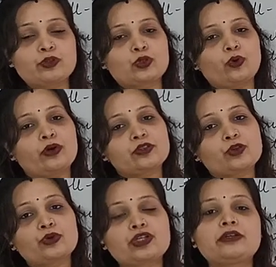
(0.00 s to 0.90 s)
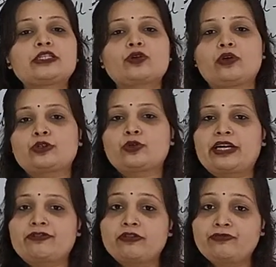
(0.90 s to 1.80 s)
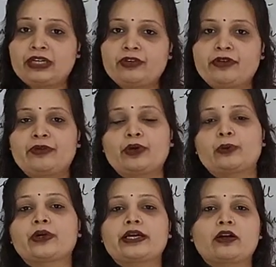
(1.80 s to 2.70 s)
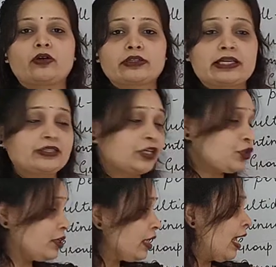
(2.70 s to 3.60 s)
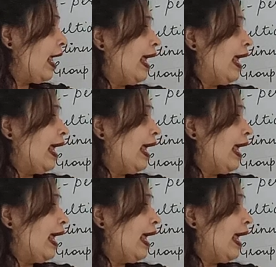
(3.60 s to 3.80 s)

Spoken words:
So social needs also get fulfilled when we are working in an organization.